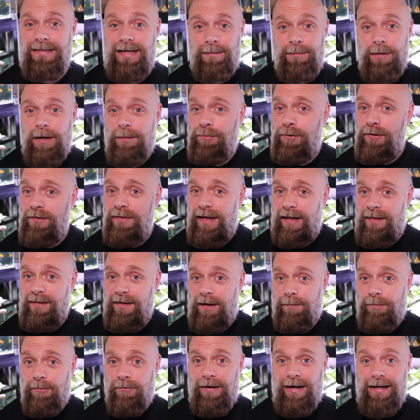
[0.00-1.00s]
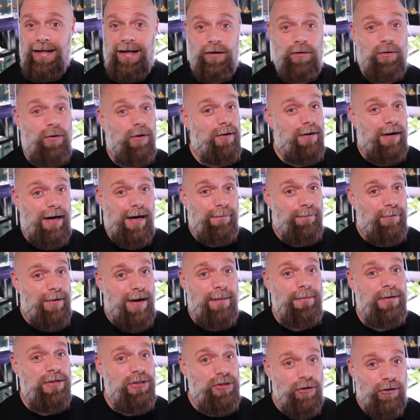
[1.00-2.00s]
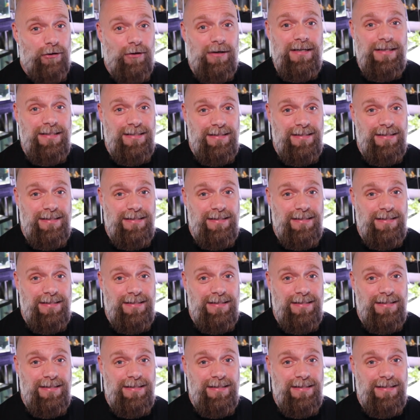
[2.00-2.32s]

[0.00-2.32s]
I'm gonna put that in the upper right-hand corner. I promise you're gonna